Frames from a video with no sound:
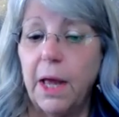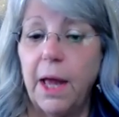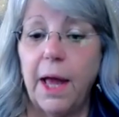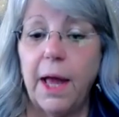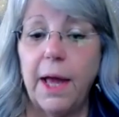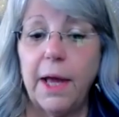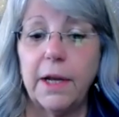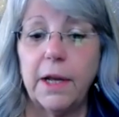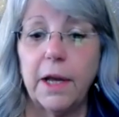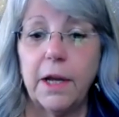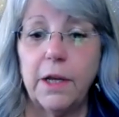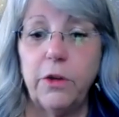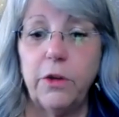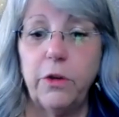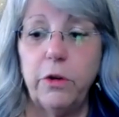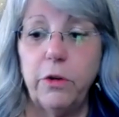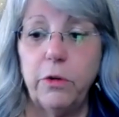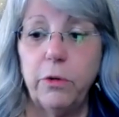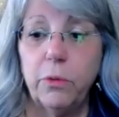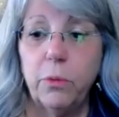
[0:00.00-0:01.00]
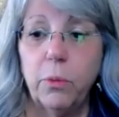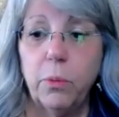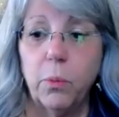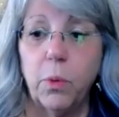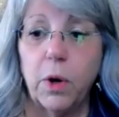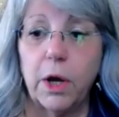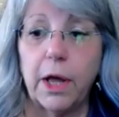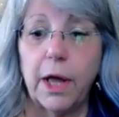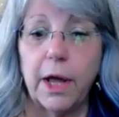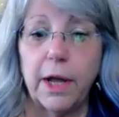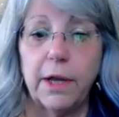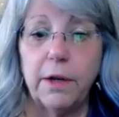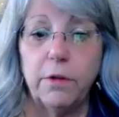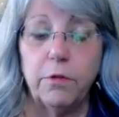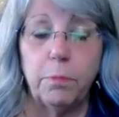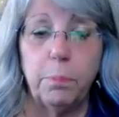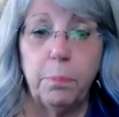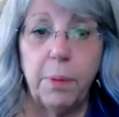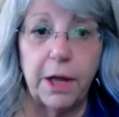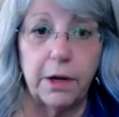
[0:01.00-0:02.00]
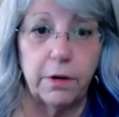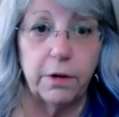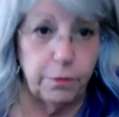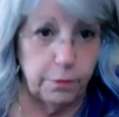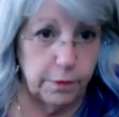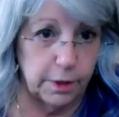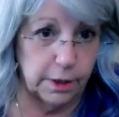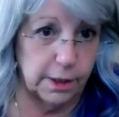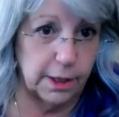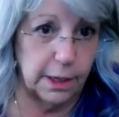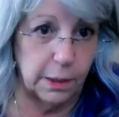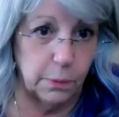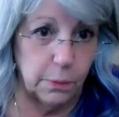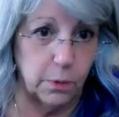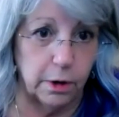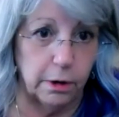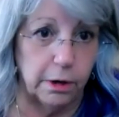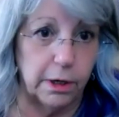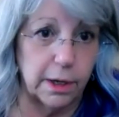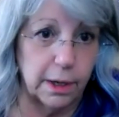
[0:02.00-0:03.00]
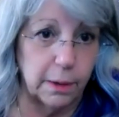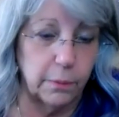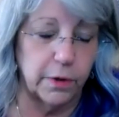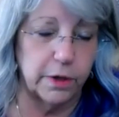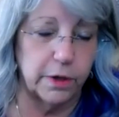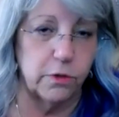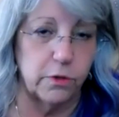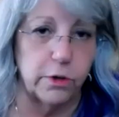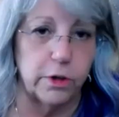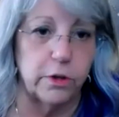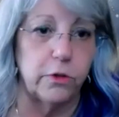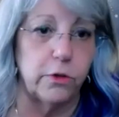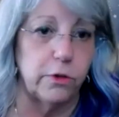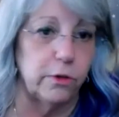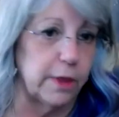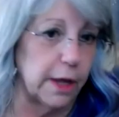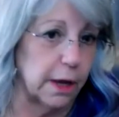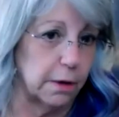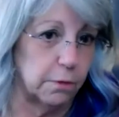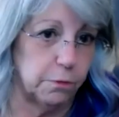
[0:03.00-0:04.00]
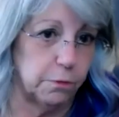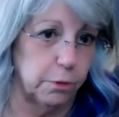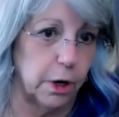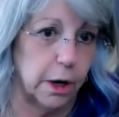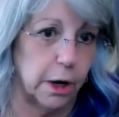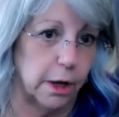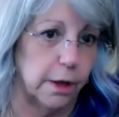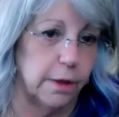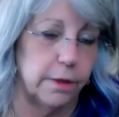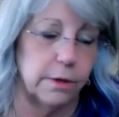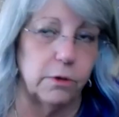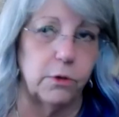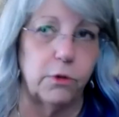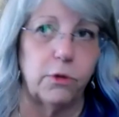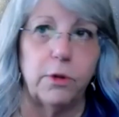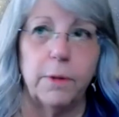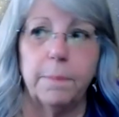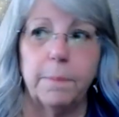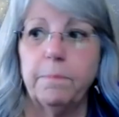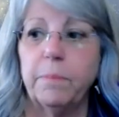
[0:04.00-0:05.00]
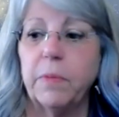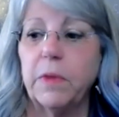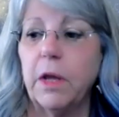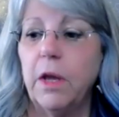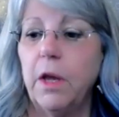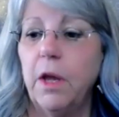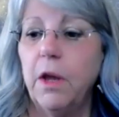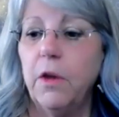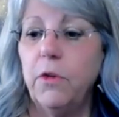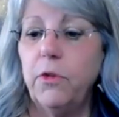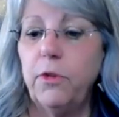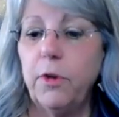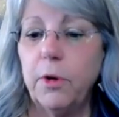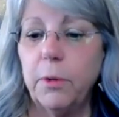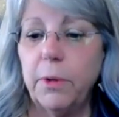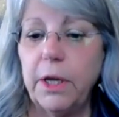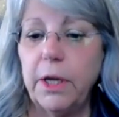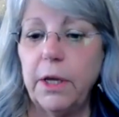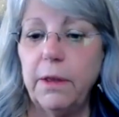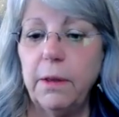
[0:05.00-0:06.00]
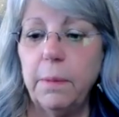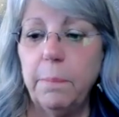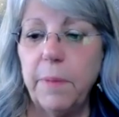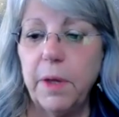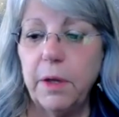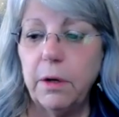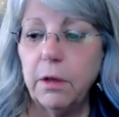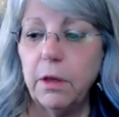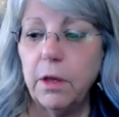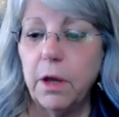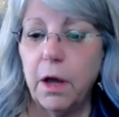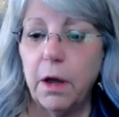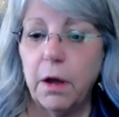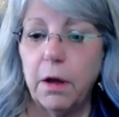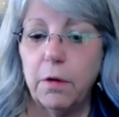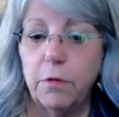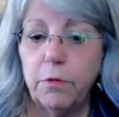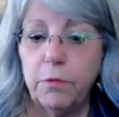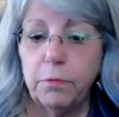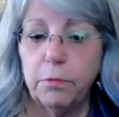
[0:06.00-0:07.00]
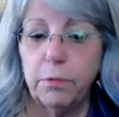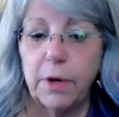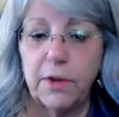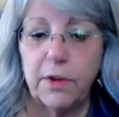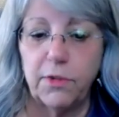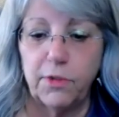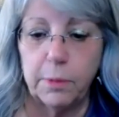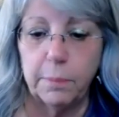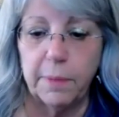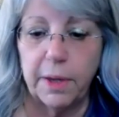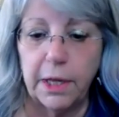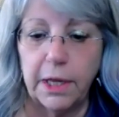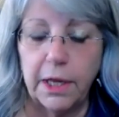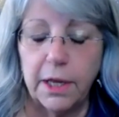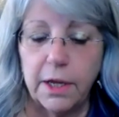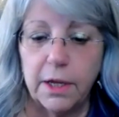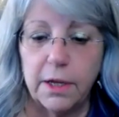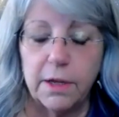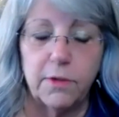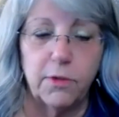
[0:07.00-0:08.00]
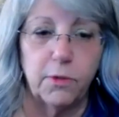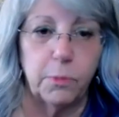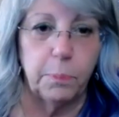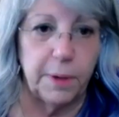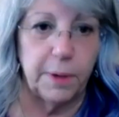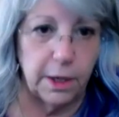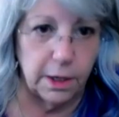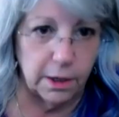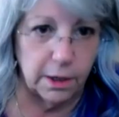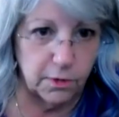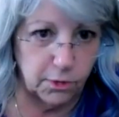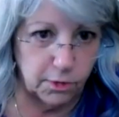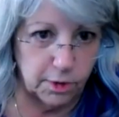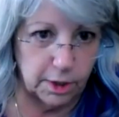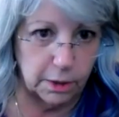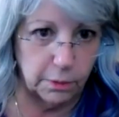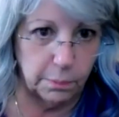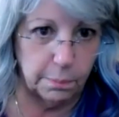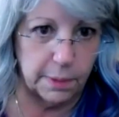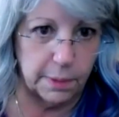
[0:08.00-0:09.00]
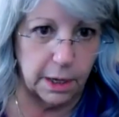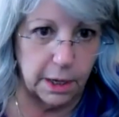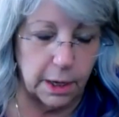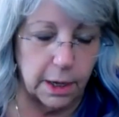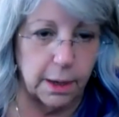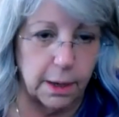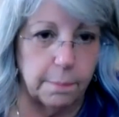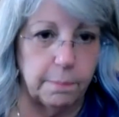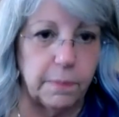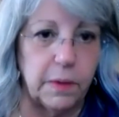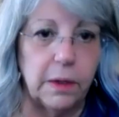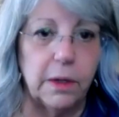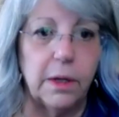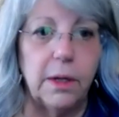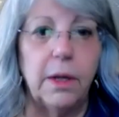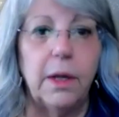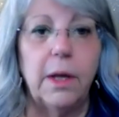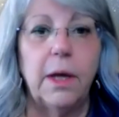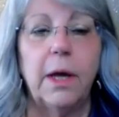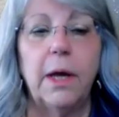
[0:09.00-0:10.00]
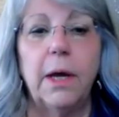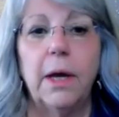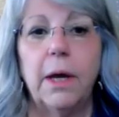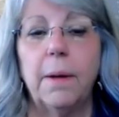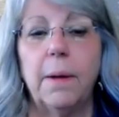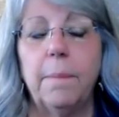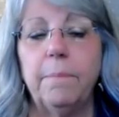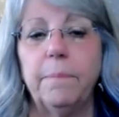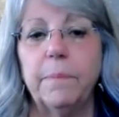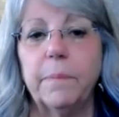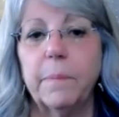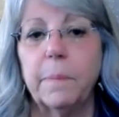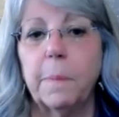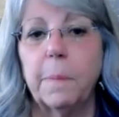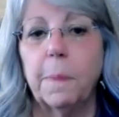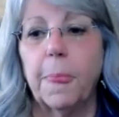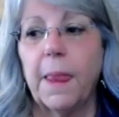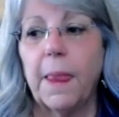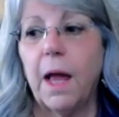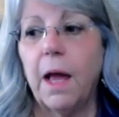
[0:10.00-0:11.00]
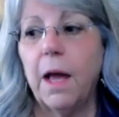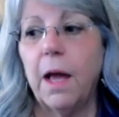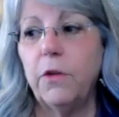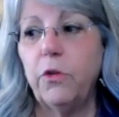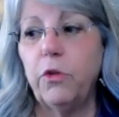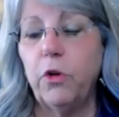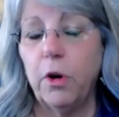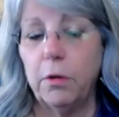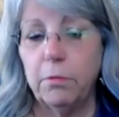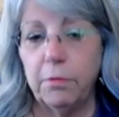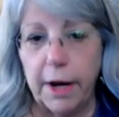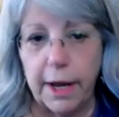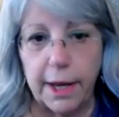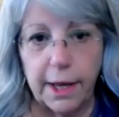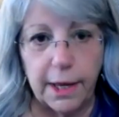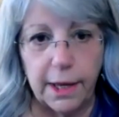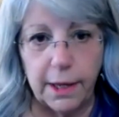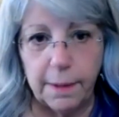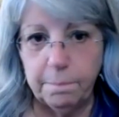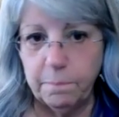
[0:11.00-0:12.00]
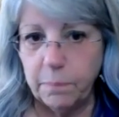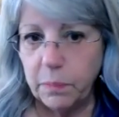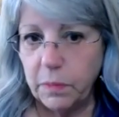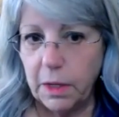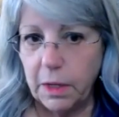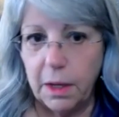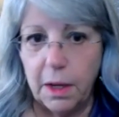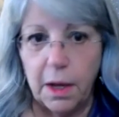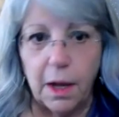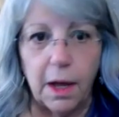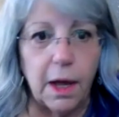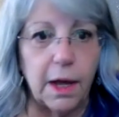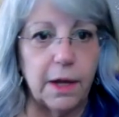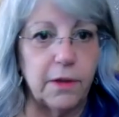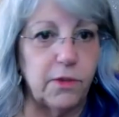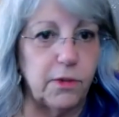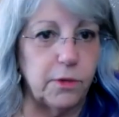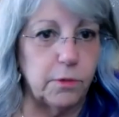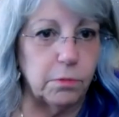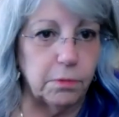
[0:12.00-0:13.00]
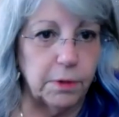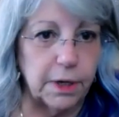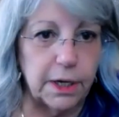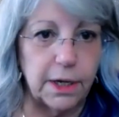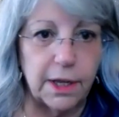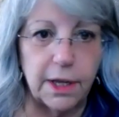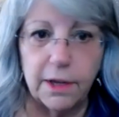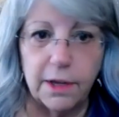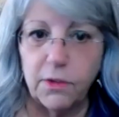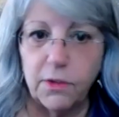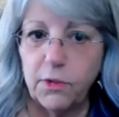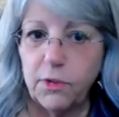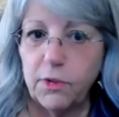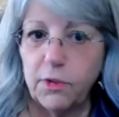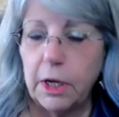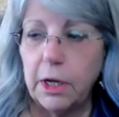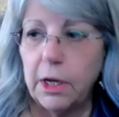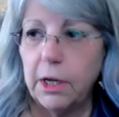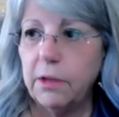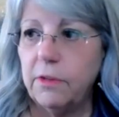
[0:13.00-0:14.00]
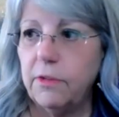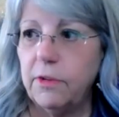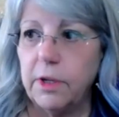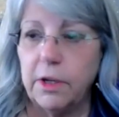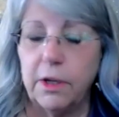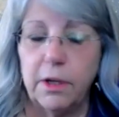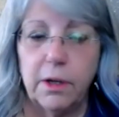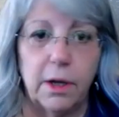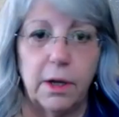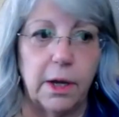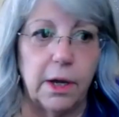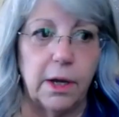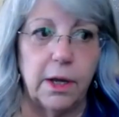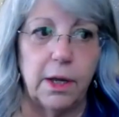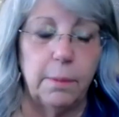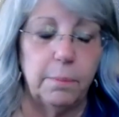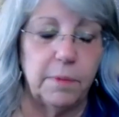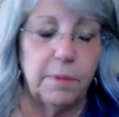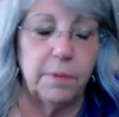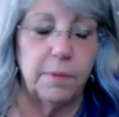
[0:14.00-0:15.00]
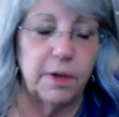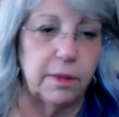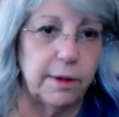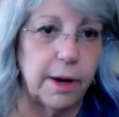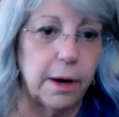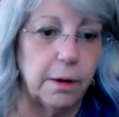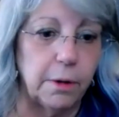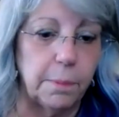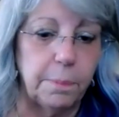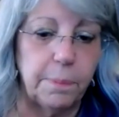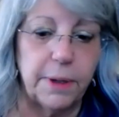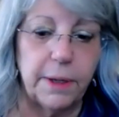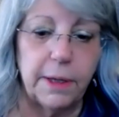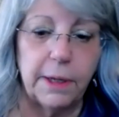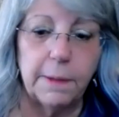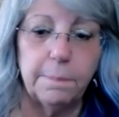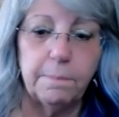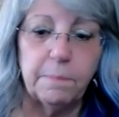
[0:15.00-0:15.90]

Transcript: and I knew what kind of benefit they were, and I wanted to do that for others. So in the middle of raising my kids, being a single mom, I taught Reiki, I did readings, I did hypnotherapy,